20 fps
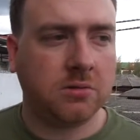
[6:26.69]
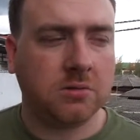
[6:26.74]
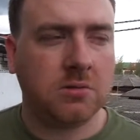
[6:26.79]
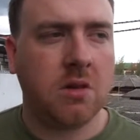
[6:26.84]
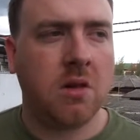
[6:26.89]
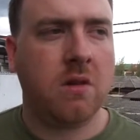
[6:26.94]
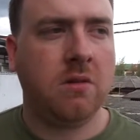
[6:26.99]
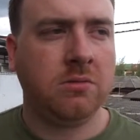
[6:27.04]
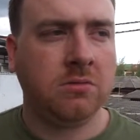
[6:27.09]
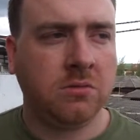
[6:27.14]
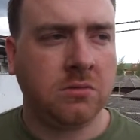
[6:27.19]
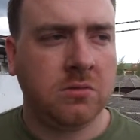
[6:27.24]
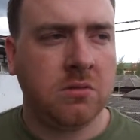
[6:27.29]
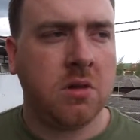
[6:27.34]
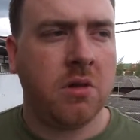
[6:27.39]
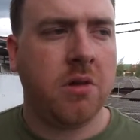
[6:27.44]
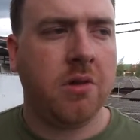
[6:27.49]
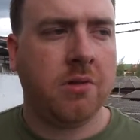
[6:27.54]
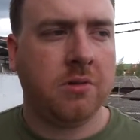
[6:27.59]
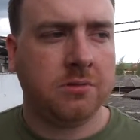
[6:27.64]
You can get it
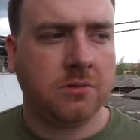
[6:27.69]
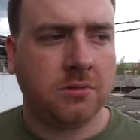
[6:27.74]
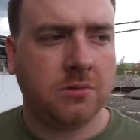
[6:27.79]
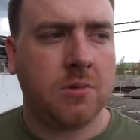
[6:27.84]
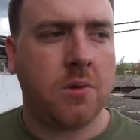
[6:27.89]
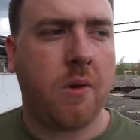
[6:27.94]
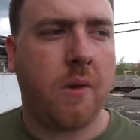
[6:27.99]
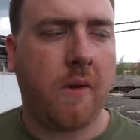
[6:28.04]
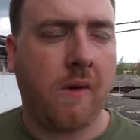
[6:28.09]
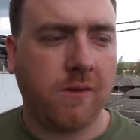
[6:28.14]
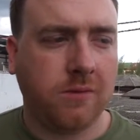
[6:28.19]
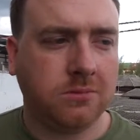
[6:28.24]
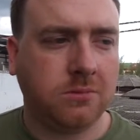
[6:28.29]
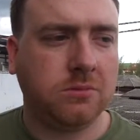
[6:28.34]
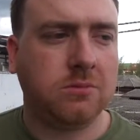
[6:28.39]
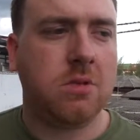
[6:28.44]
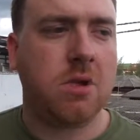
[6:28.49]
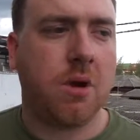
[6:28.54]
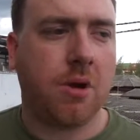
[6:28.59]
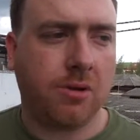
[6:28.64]
down. You
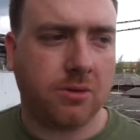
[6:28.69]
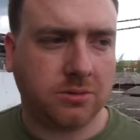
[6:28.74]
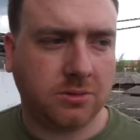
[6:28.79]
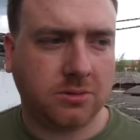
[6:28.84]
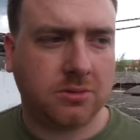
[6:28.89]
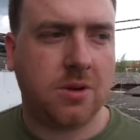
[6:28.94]
can do it, man.